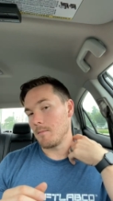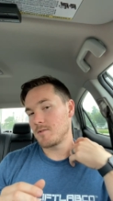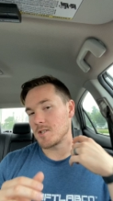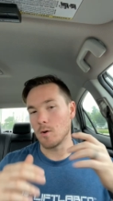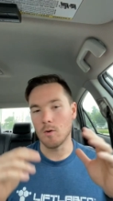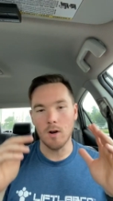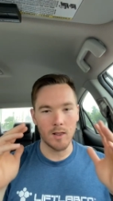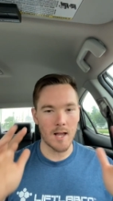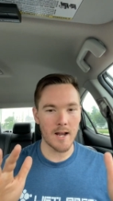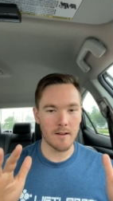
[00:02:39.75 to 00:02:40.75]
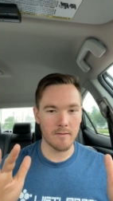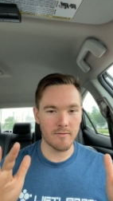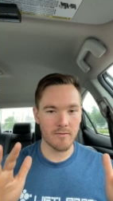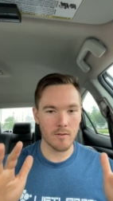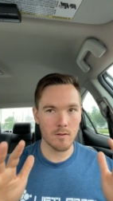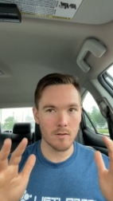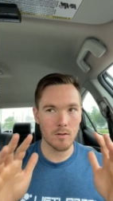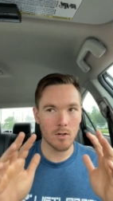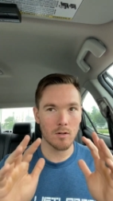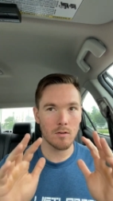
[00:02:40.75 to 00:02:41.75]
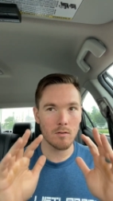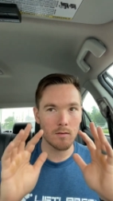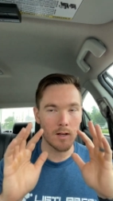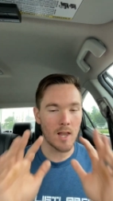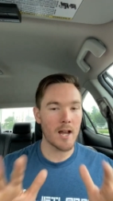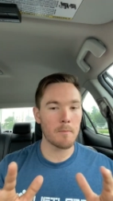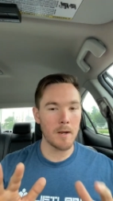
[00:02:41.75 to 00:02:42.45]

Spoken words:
So a lot of